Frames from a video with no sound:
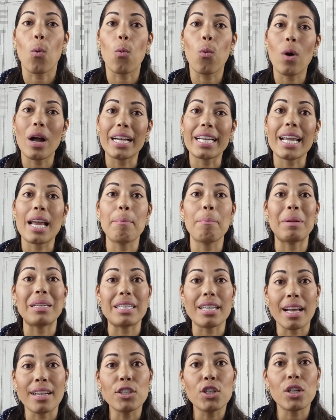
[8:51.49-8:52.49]
what can
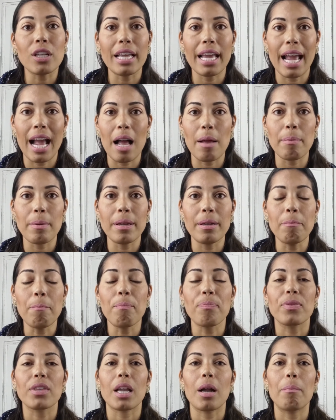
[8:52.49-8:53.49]
potentially happen
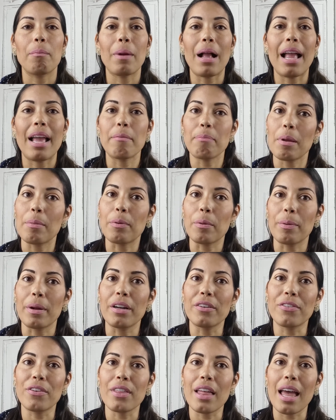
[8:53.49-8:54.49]
and be
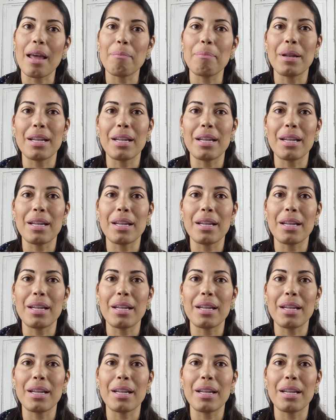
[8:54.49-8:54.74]
prepared for that.